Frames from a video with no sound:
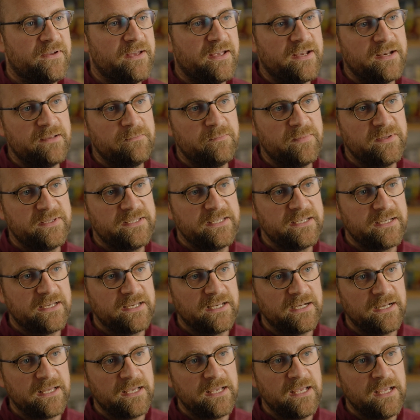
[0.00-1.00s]
and in
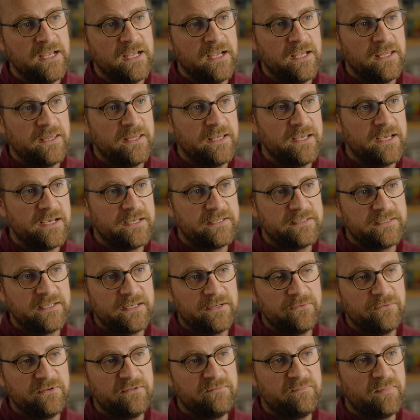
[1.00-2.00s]
particular the
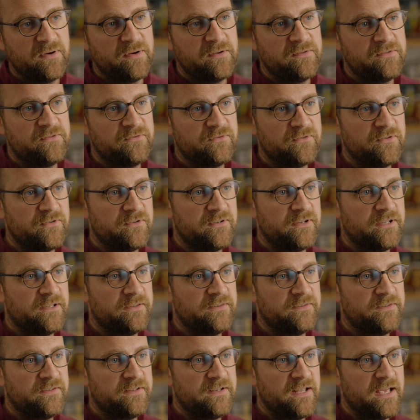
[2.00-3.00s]
essay we've both drawn
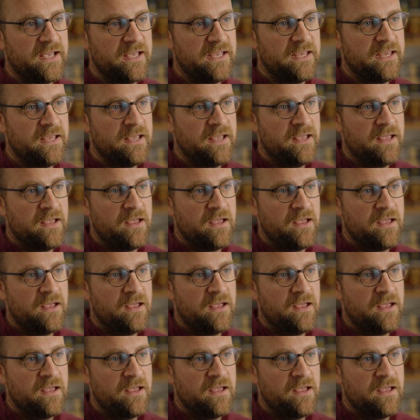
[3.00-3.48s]
on today,